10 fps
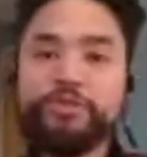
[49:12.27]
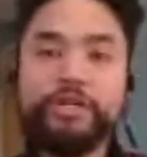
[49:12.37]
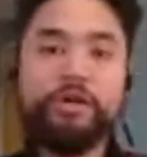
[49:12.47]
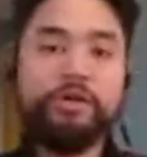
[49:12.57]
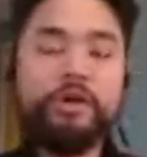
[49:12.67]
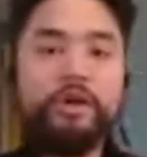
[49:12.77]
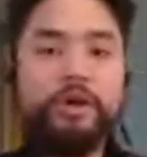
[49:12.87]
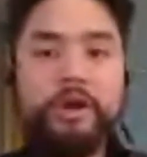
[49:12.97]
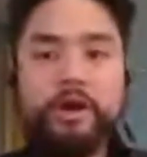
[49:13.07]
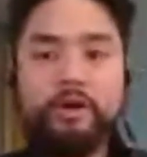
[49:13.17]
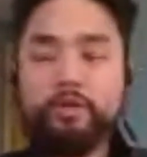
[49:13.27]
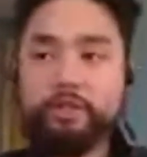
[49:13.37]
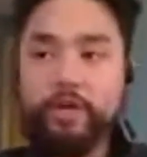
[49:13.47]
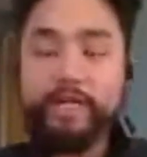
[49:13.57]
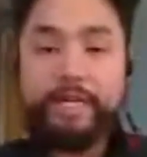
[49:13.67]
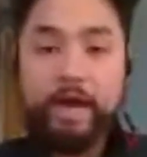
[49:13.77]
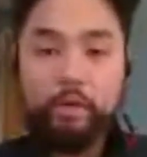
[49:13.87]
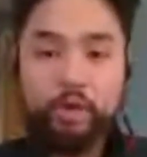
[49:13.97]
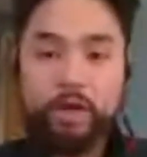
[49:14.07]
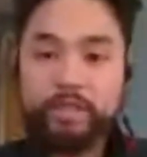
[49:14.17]
So really try to
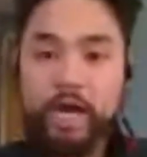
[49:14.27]
network,